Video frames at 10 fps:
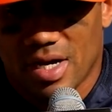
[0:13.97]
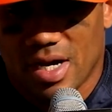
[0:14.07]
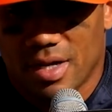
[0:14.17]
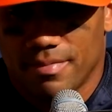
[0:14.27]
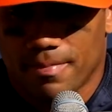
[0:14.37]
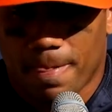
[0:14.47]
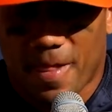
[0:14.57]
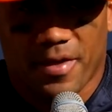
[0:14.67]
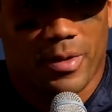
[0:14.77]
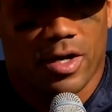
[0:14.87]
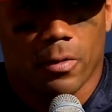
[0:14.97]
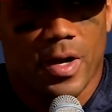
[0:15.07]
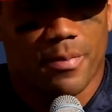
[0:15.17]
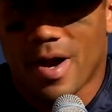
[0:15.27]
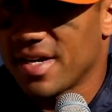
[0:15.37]
I thought we had a
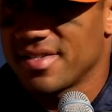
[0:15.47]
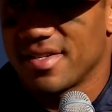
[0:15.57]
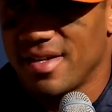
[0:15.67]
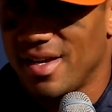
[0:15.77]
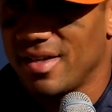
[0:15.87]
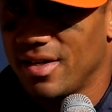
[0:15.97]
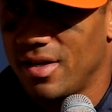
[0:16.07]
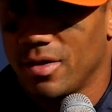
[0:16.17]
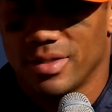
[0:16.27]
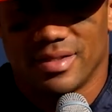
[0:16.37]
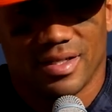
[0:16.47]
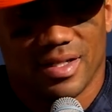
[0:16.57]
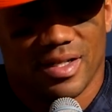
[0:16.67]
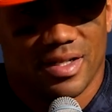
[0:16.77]
great practice today, you know, and